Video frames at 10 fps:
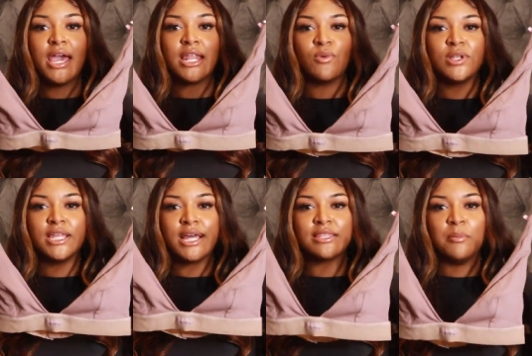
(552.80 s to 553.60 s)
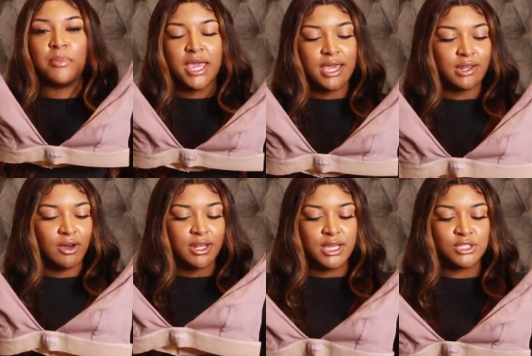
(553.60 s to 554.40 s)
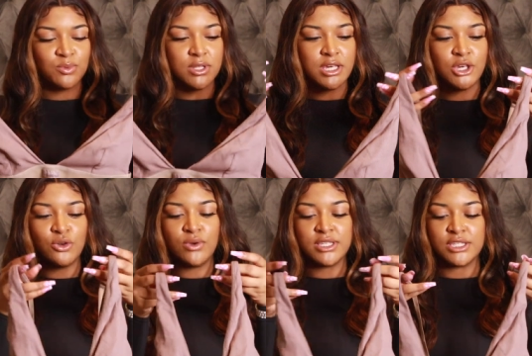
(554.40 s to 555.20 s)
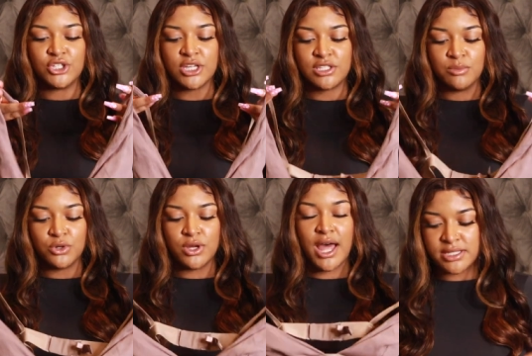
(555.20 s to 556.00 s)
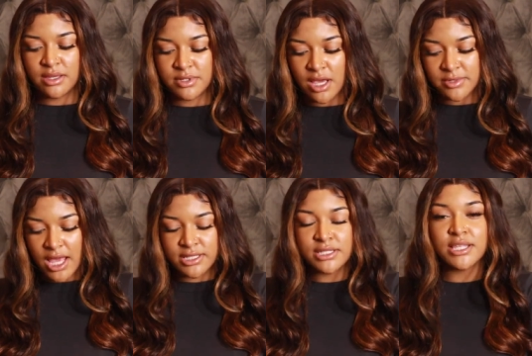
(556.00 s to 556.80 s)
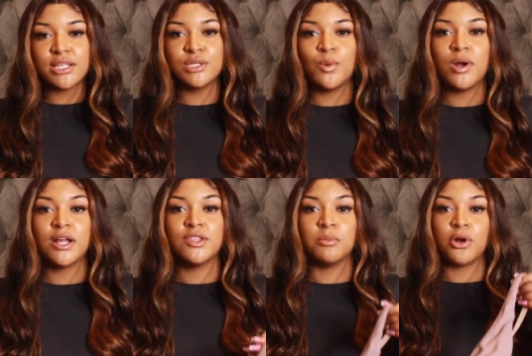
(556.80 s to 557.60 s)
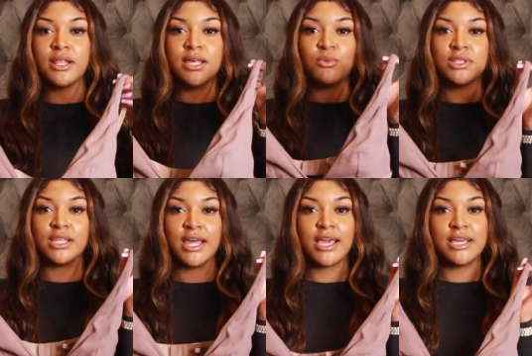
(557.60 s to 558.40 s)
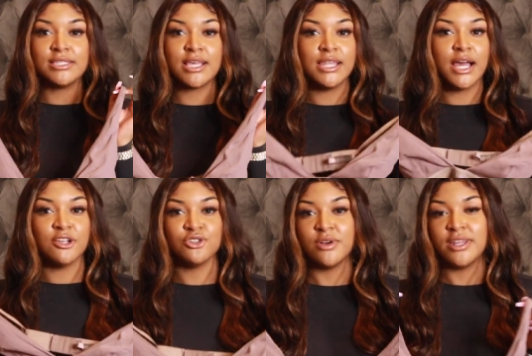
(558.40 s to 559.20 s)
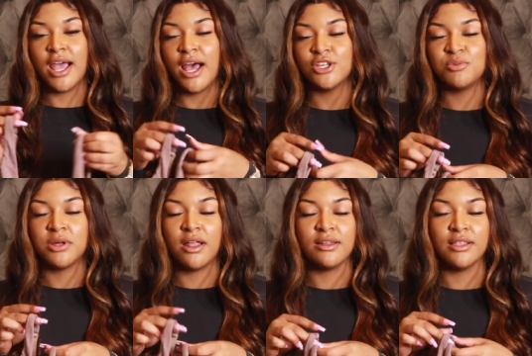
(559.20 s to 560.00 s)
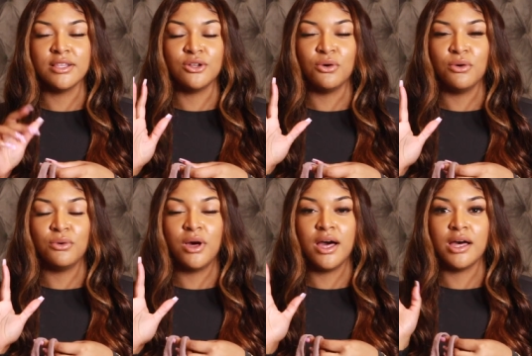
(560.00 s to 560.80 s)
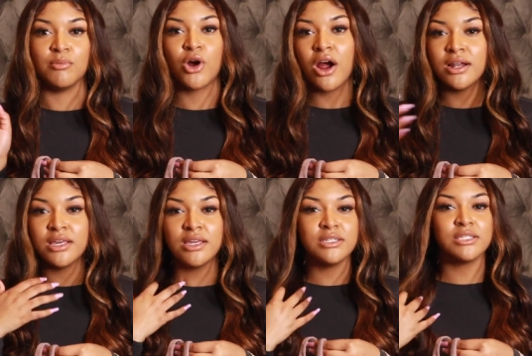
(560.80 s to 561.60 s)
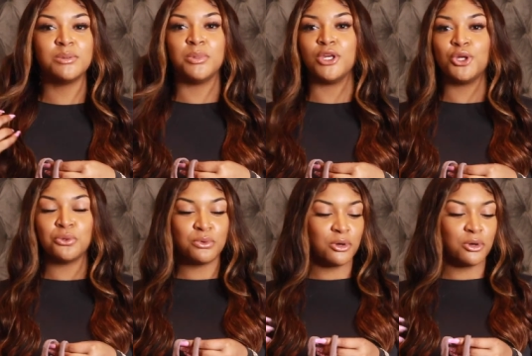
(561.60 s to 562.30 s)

and i really like the band on it it's really cute it's adjustable and sometimes i just like to wear the bralette with the leggings and lounge around the house put on a little um, cardigan just to be cute